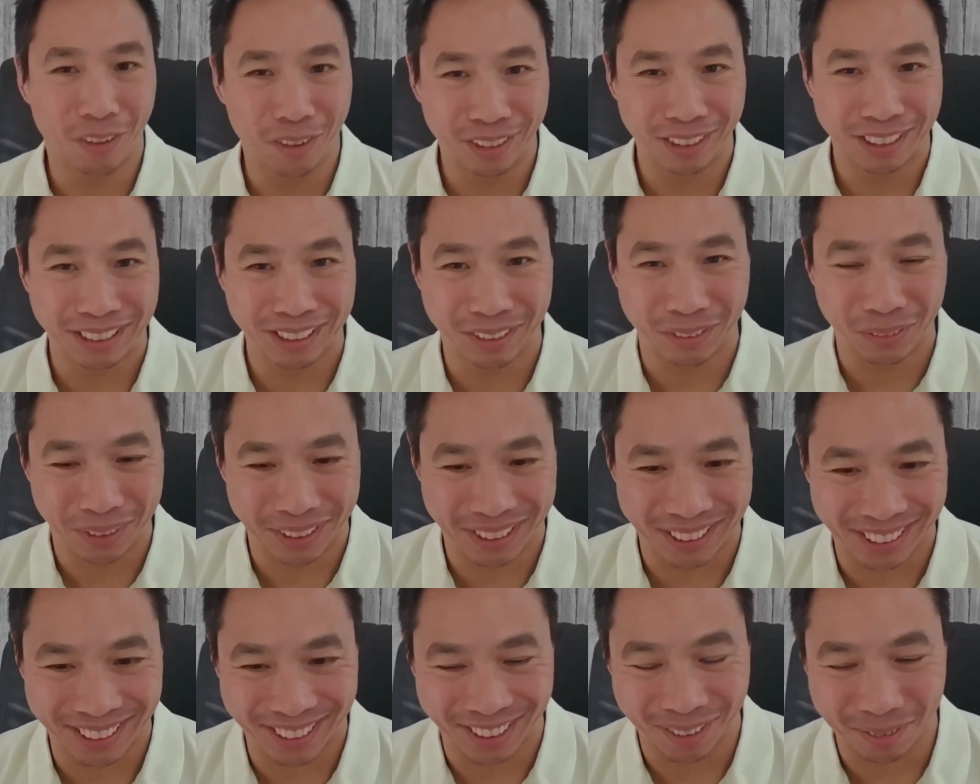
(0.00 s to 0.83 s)

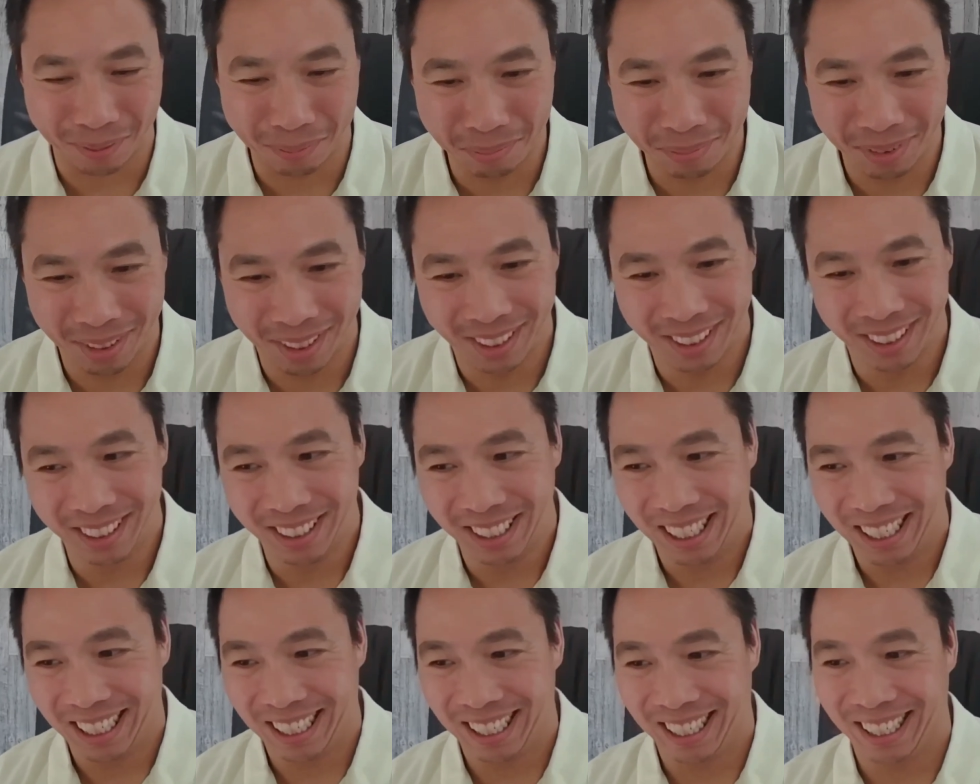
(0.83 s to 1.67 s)
ecosystem,
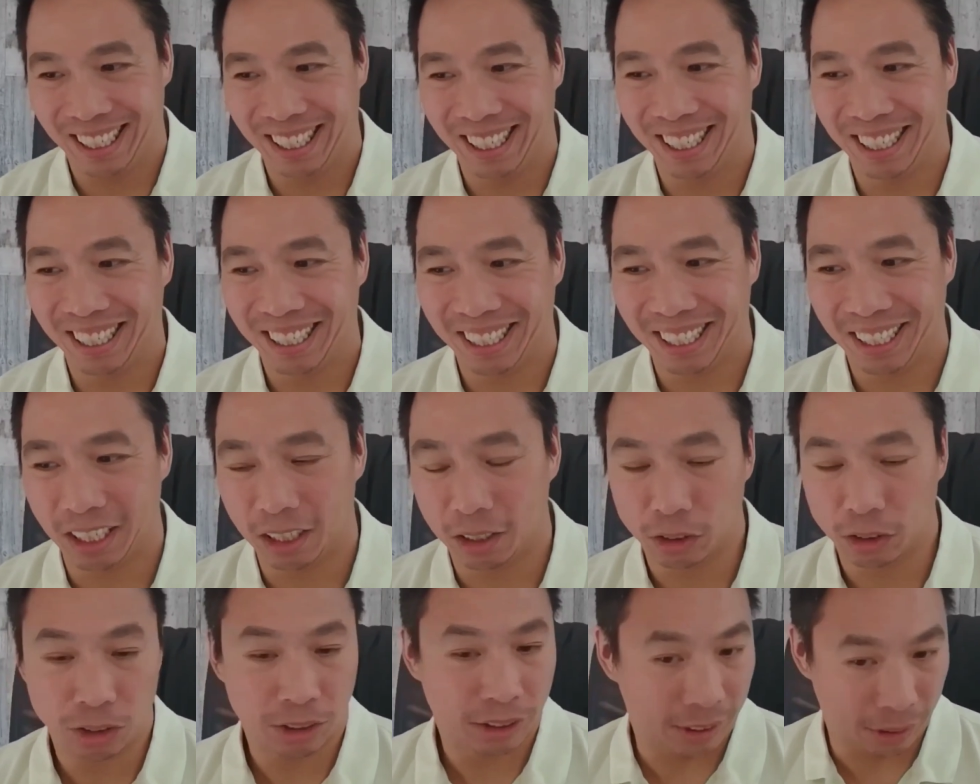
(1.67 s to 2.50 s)

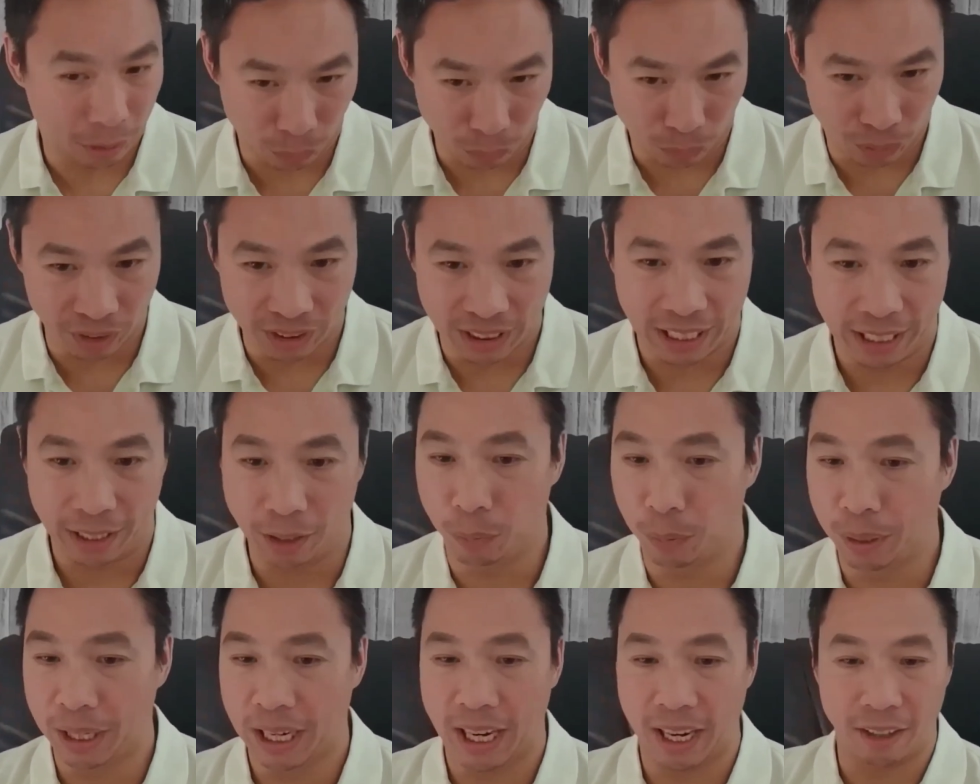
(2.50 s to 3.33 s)
still today,
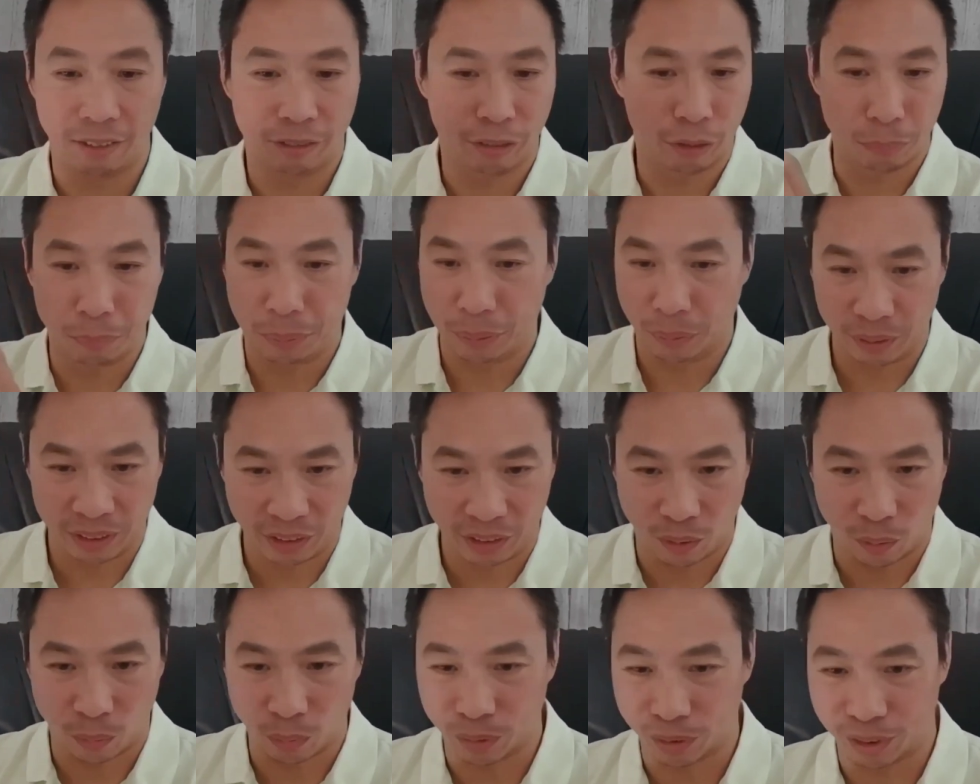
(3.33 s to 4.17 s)
we have the building
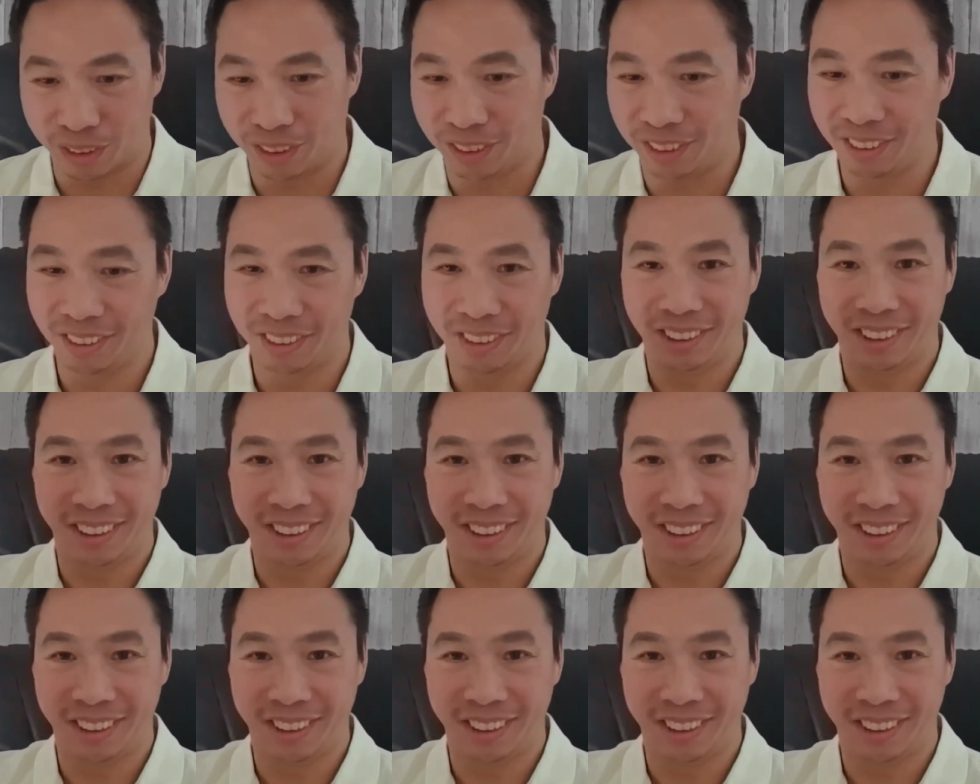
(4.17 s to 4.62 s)
owner,